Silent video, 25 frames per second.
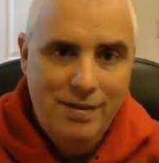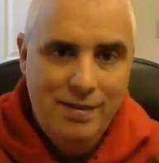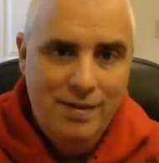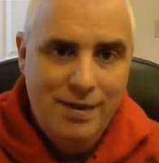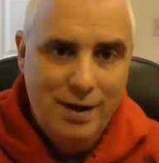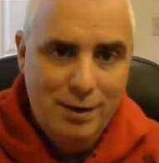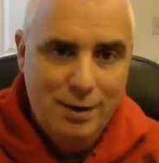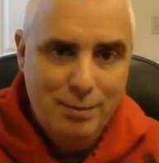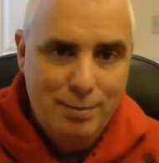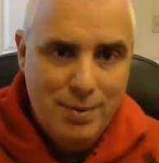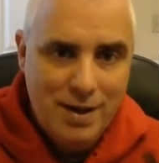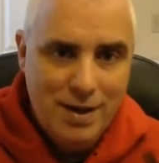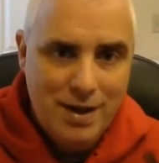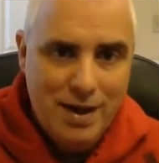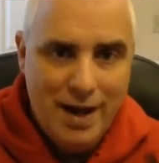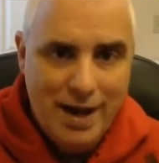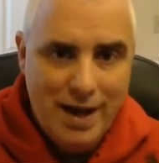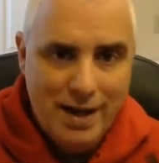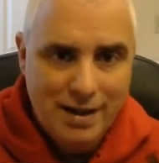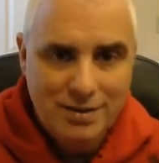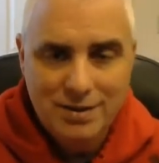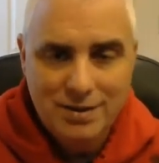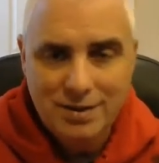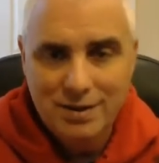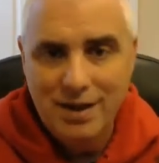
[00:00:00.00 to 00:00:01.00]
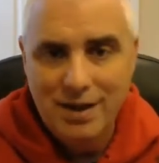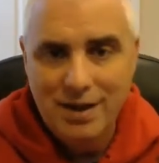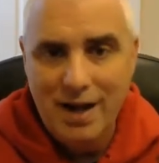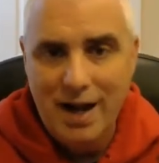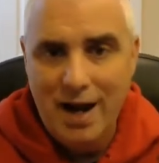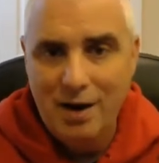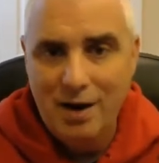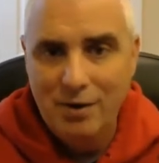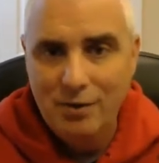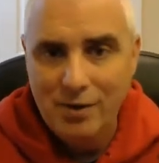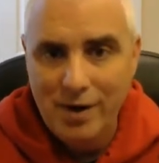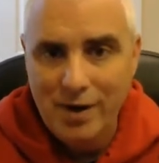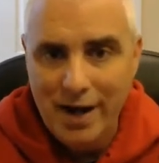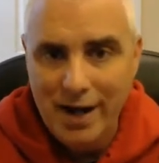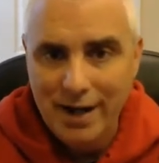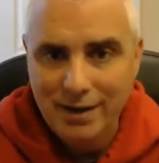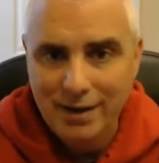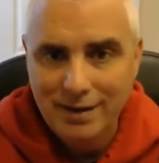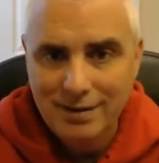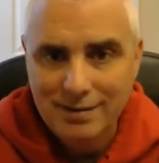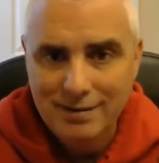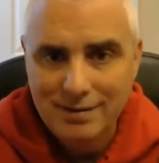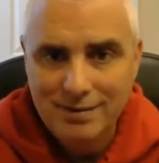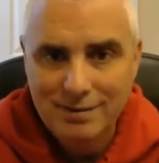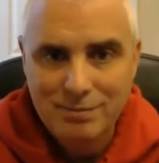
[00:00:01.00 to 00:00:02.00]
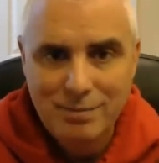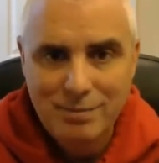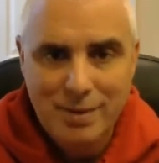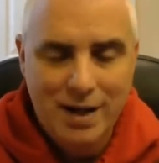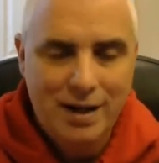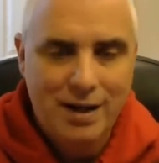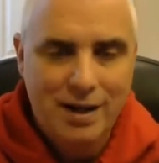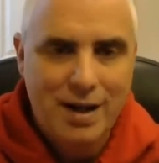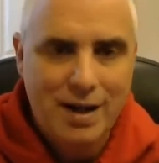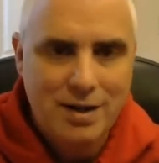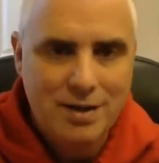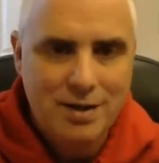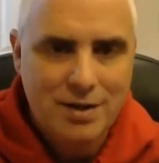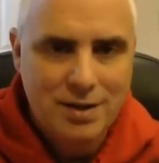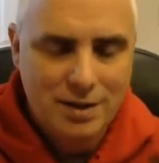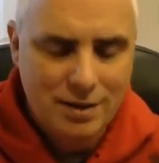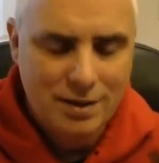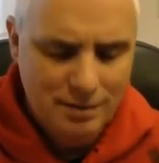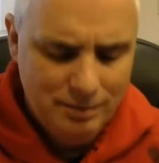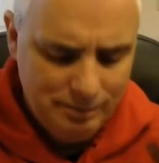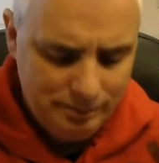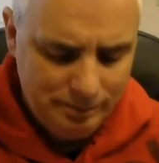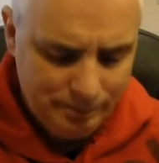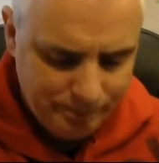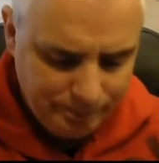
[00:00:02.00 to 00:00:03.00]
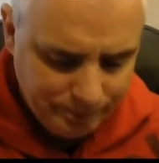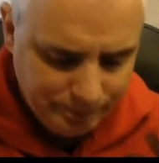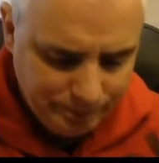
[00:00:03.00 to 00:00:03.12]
Therapy actually outranks medication.